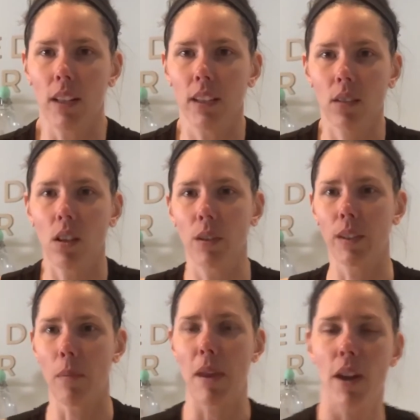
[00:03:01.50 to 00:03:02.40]
close
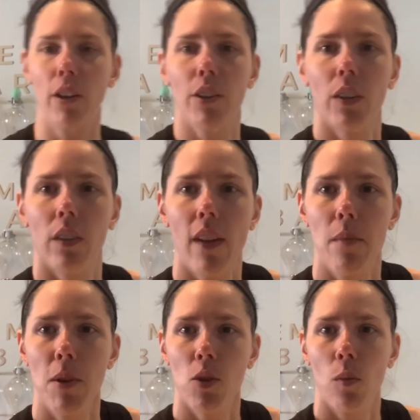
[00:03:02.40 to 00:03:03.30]
up here just of how
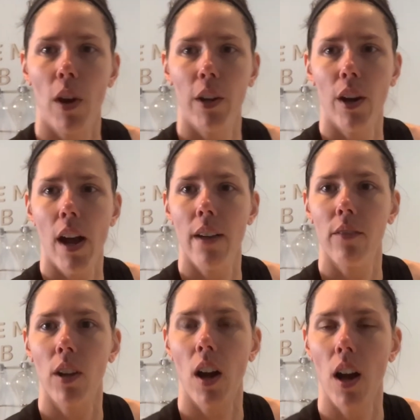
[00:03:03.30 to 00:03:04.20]
much water I've
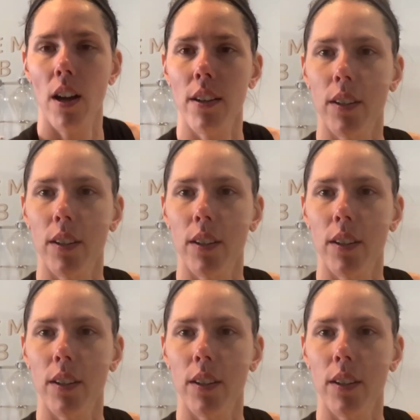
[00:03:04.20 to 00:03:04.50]
got.